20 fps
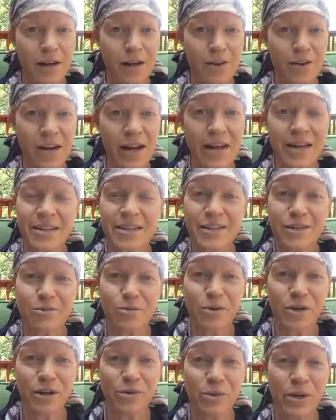All right,
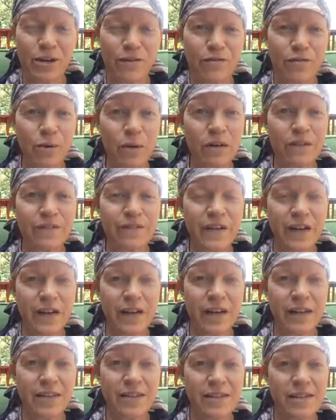we're in week 4 of
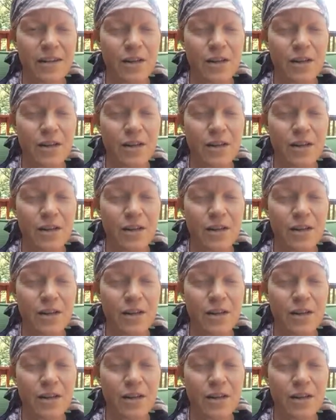finance,